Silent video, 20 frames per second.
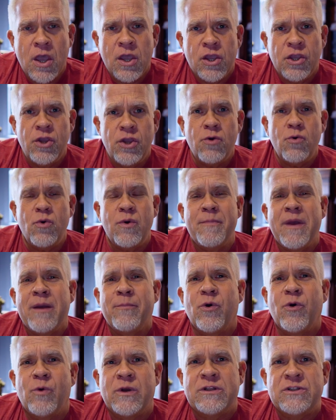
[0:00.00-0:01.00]
You
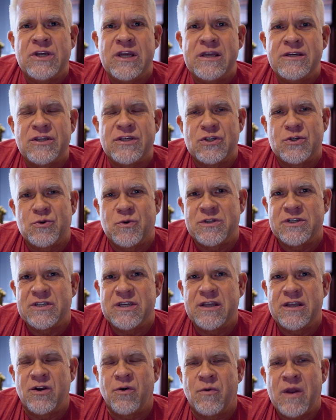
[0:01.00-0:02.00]
remember when Jesus was
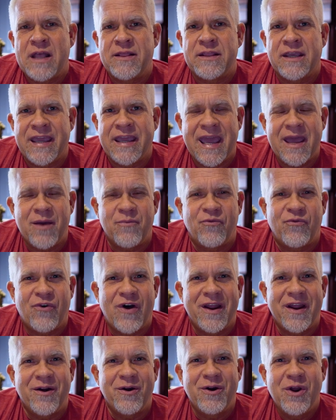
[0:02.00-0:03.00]
sitting around the
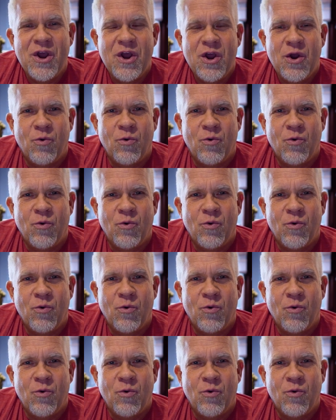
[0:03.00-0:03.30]
campfire